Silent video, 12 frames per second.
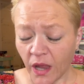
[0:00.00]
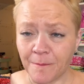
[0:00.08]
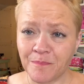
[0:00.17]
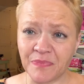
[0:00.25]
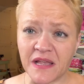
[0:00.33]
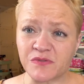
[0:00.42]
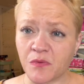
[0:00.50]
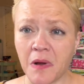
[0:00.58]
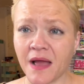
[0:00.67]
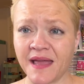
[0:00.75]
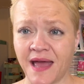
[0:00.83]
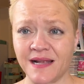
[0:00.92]
That's what
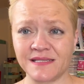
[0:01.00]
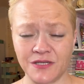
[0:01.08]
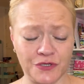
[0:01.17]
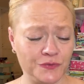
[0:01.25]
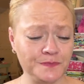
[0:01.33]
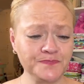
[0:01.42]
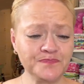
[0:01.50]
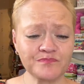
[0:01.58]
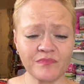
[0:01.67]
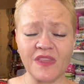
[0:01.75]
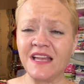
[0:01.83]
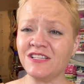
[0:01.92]
my cats do.
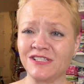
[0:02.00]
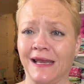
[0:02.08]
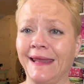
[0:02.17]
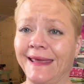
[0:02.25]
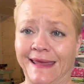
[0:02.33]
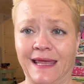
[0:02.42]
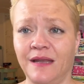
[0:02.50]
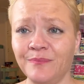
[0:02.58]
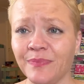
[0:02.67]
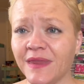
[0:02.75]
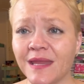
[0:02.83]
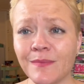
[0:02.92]
They just lick it.
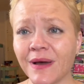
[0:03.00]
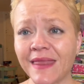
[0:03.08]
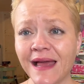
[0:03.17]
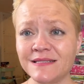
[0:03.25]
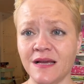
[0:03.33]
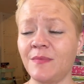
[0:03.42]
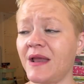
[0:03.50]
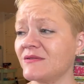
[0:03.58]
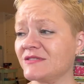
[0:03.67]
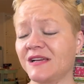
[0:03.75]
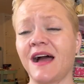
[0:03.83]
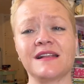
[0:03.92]
And then by that time, now
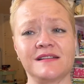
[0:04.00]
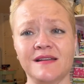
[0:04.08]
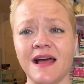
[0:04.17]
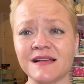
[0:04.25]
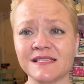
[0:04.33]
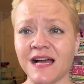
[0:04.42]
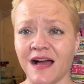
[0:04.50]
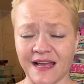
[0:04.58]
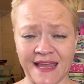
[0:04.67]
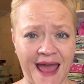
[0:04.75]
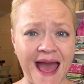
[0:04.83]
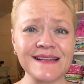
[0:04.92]
it's got
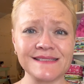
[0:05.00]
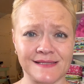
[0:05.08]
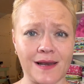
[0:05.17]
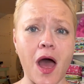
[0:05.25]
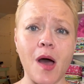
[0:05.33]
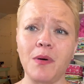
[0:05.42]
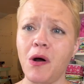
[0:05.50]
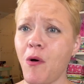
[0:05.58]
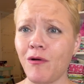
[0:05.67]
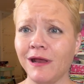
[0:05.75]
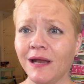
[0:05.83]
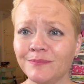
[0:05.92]
cat slob
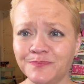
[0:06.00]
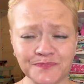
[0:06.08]
on it.